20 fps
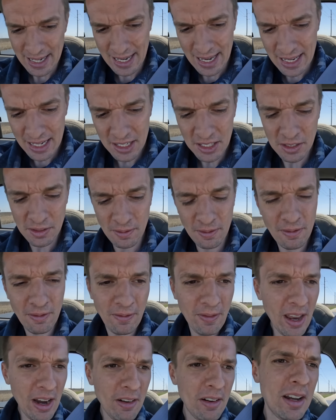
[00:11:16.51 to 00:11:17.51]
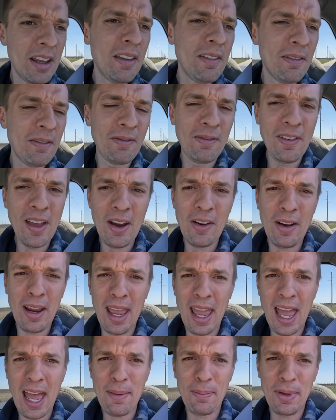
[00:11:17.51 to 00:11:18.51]
it is very,
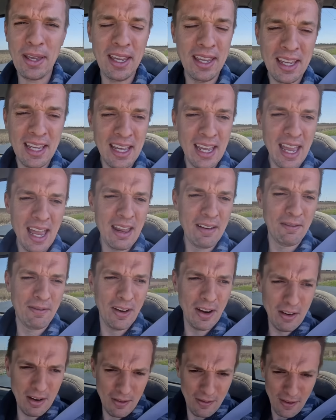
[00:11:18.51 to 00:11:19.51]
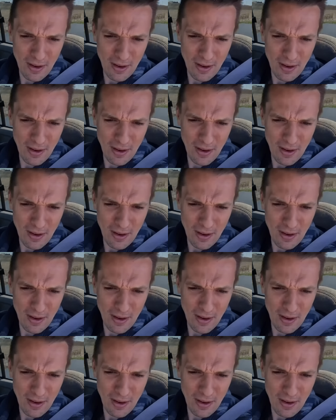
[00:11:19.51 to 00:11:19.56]
very happy and very,